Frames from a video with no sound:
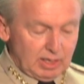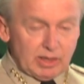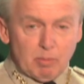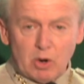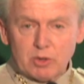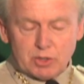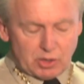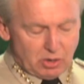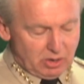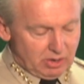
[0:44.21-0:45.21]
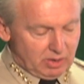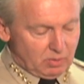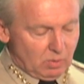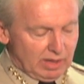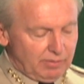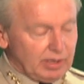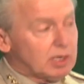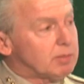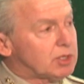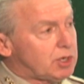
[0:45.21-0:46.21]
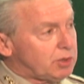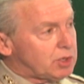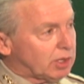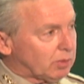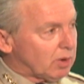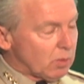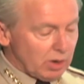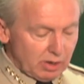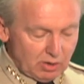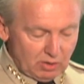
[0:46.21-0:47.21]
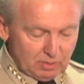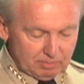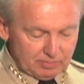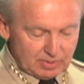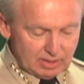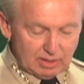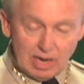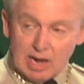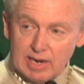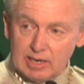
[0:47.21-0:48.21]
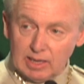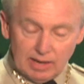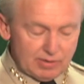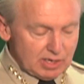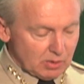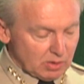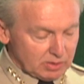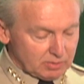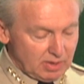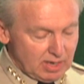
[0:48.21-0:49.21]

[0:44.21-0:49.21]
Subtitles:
The murders occurred while the victim's two children were at home, a 9 and 11-year-old.